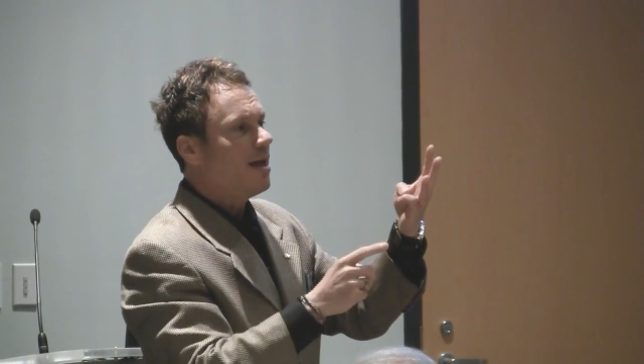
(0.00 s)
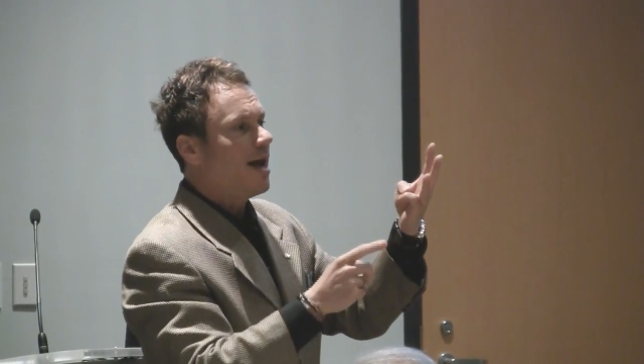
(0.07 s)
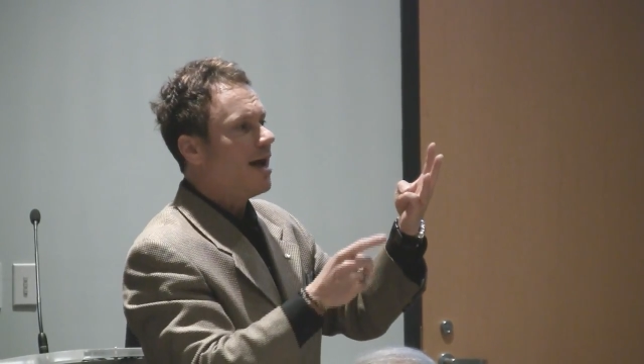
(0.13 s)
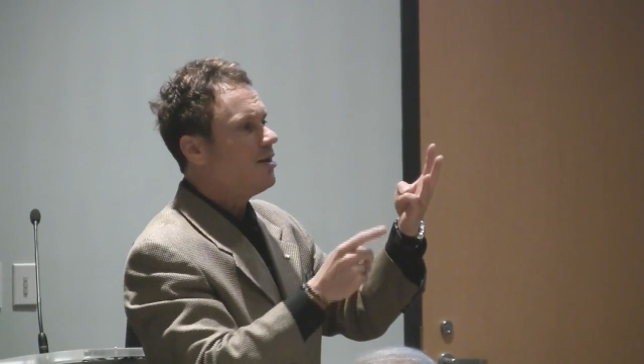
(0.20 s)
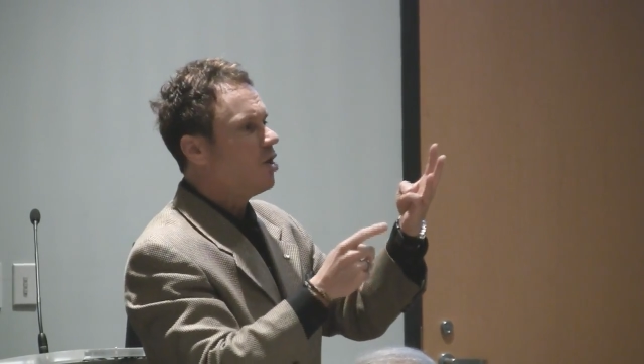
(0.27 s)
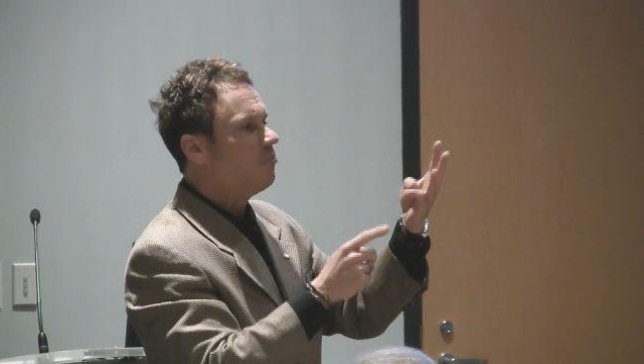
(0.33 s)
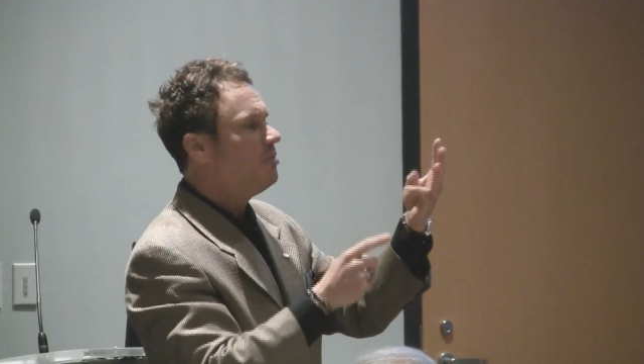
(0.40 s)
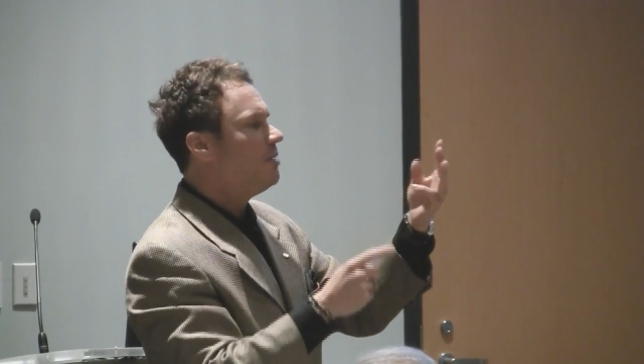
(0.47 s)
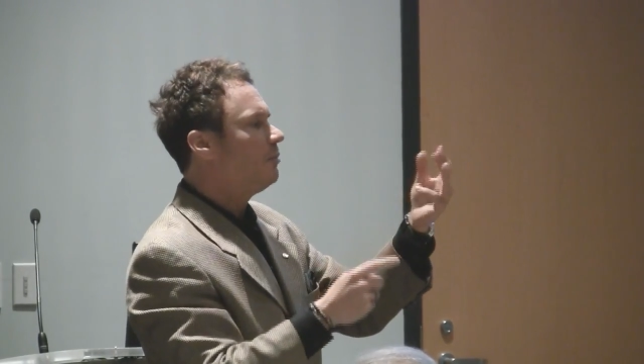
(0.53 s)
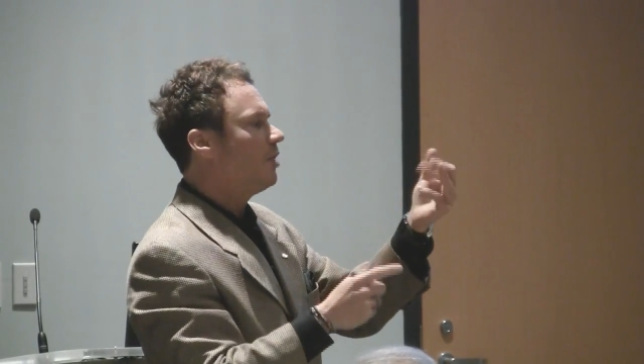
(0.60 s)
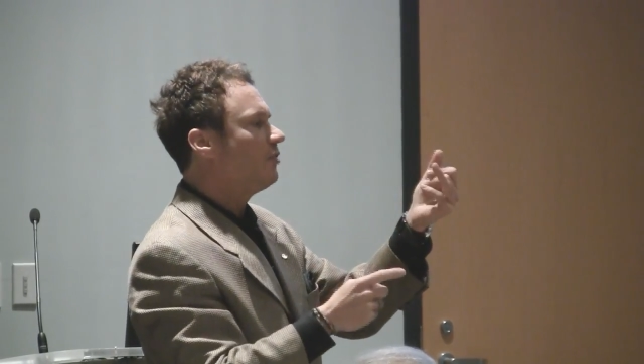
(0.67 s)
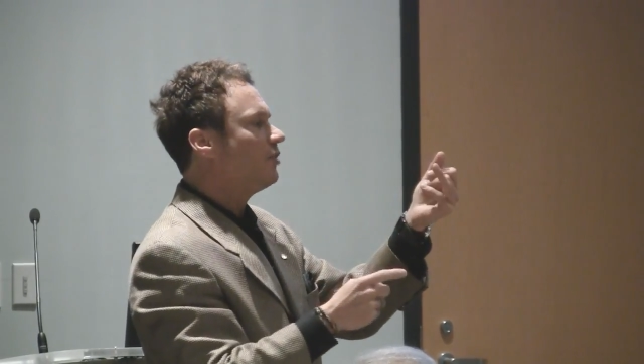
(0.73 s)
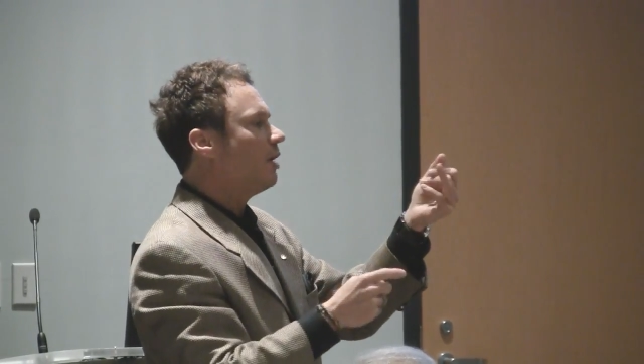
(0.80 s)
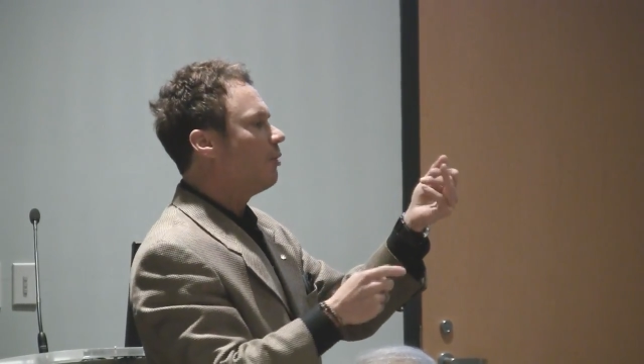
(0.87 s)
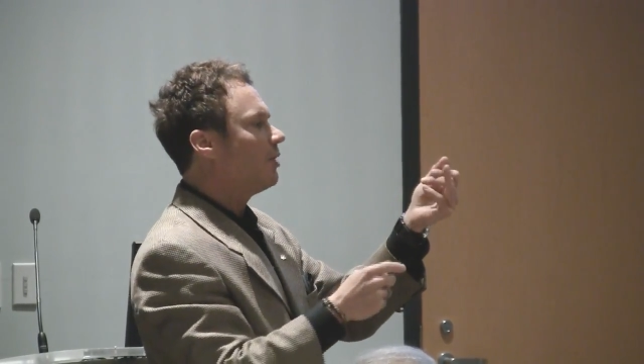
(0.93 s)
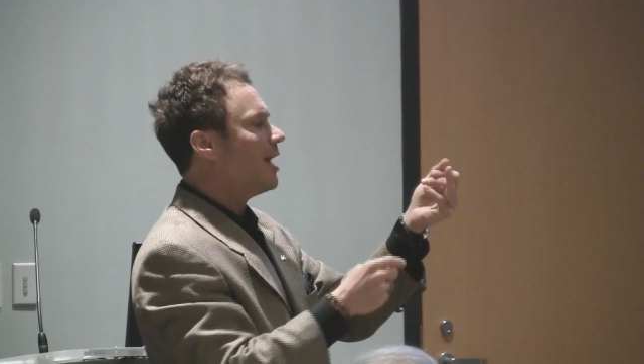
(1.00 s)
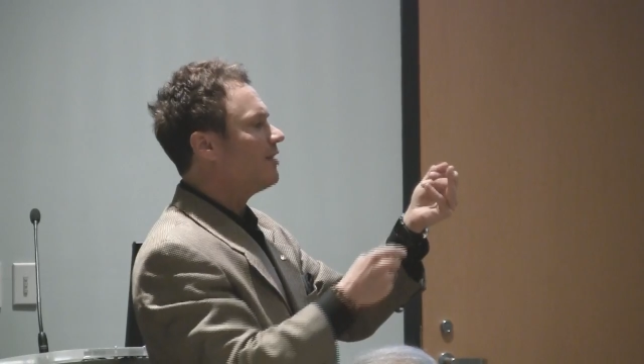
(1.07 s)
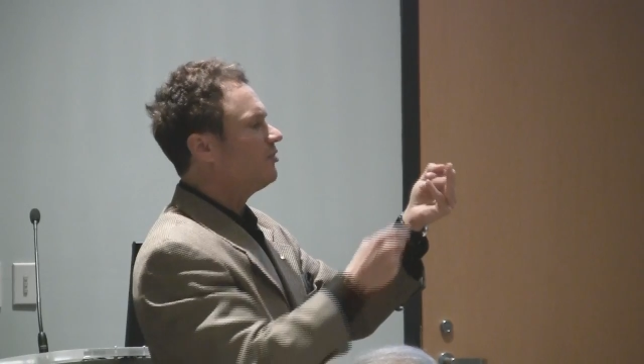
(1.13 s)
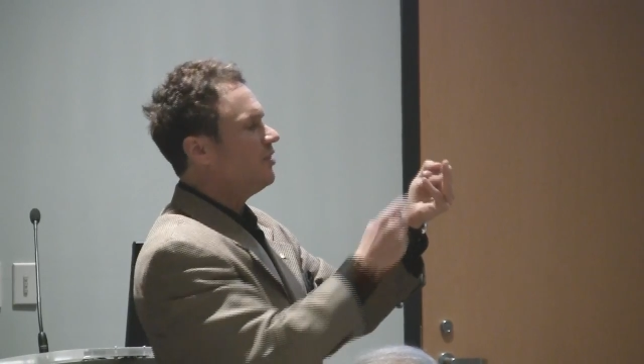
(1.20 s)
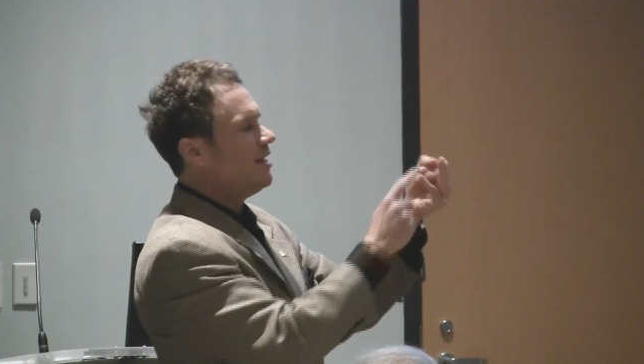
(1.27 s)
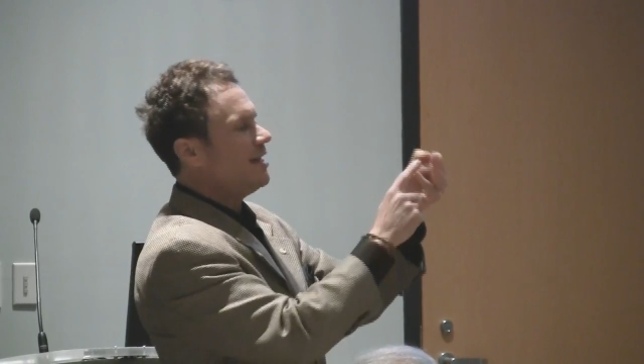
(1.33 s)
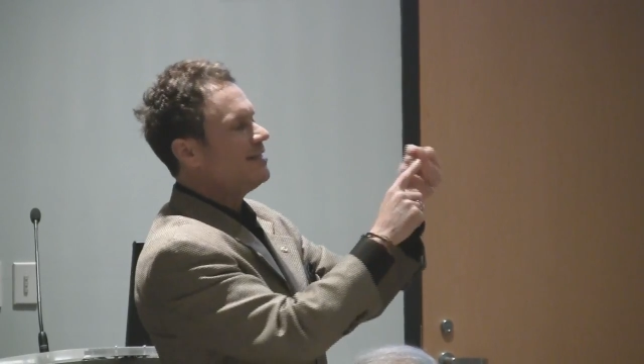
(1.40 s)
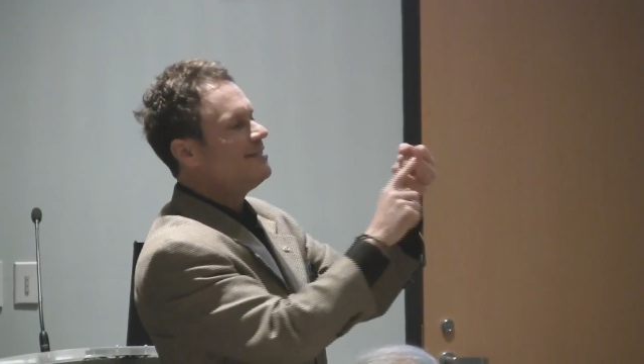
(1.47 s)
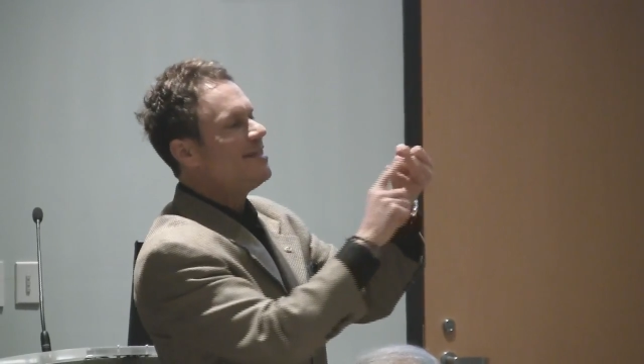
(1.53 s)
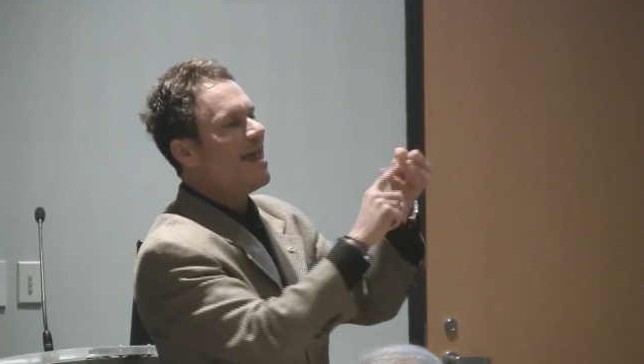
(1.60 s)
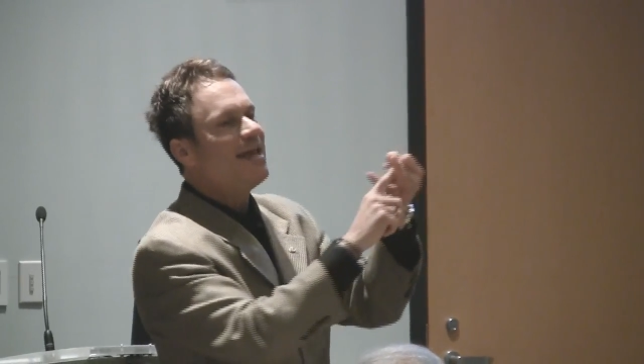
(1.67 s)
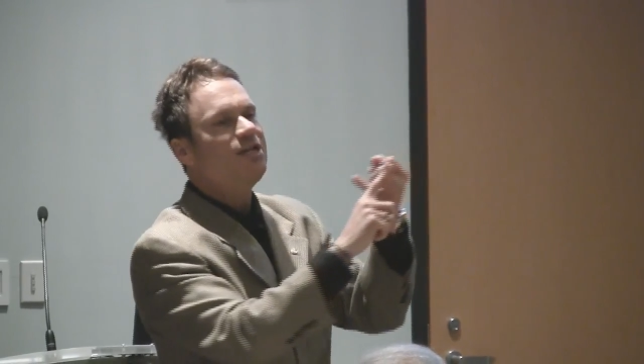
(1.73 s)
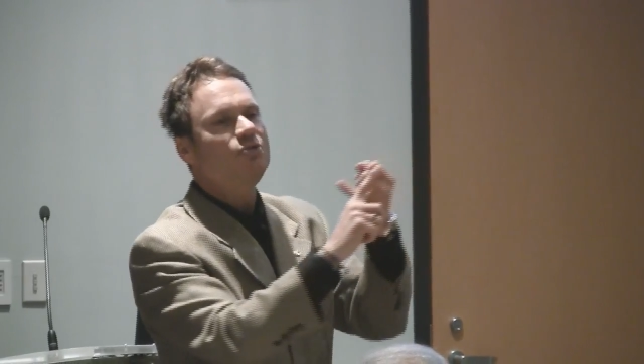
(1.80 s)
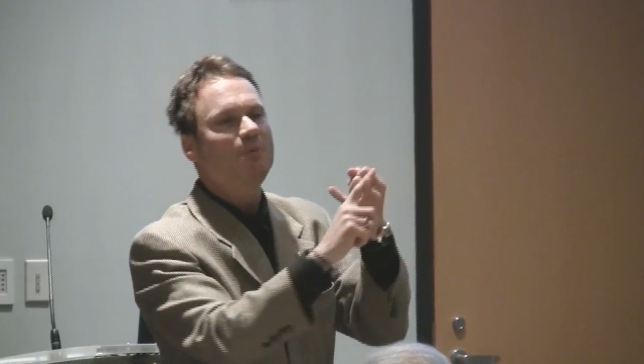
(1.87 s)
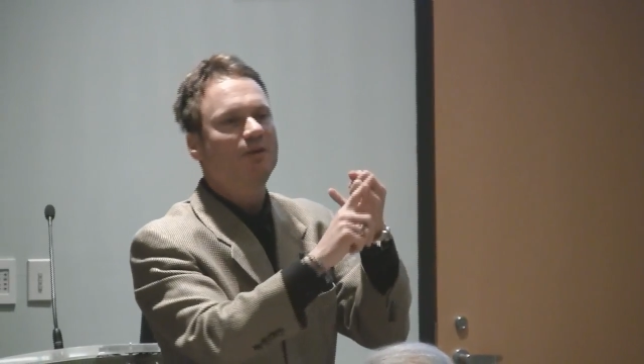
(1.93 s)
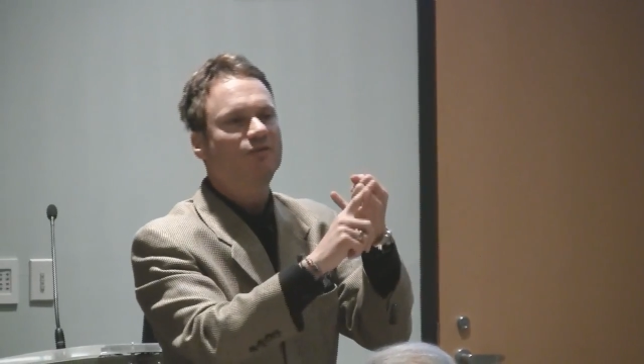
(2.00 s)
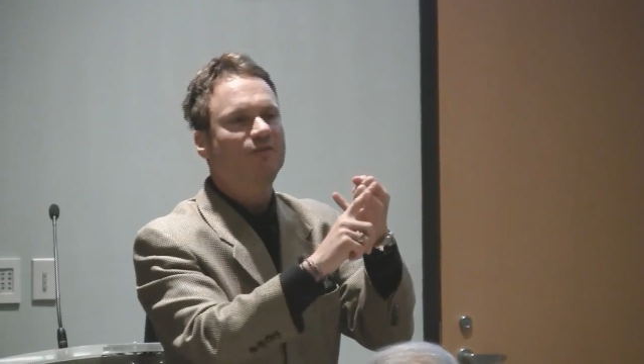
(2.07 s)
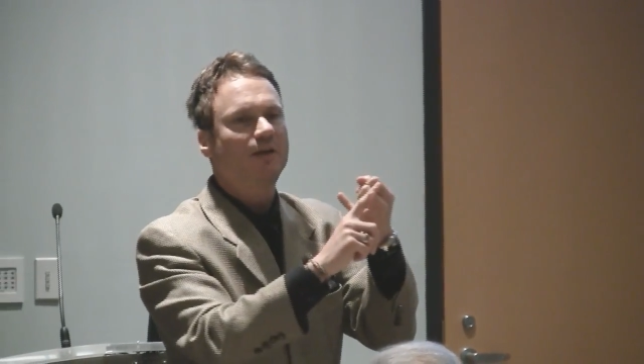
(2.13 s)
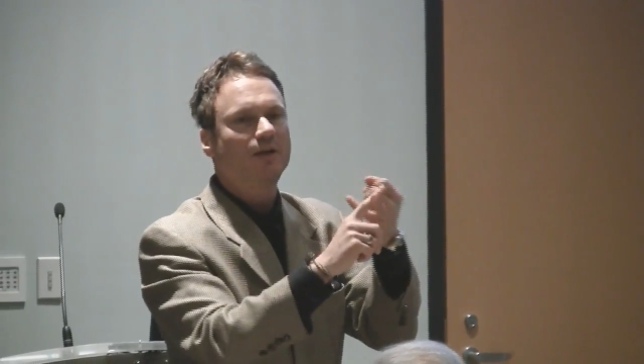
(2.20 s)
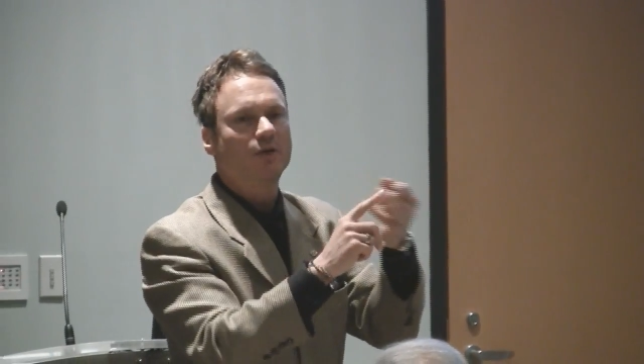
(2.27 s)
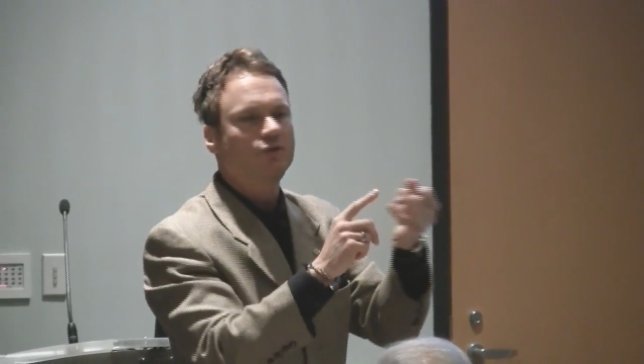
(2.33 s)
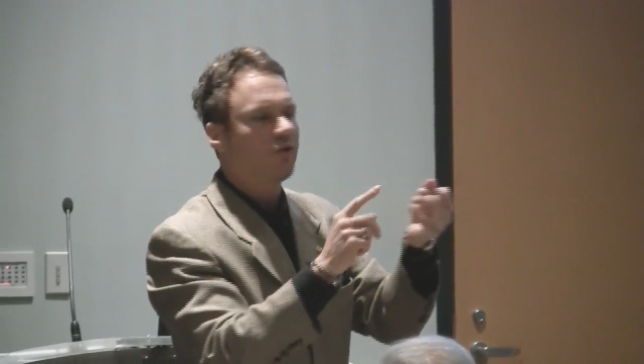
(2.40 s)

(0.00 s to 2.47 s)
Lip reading: I know people that say, well, that's the engagement finger,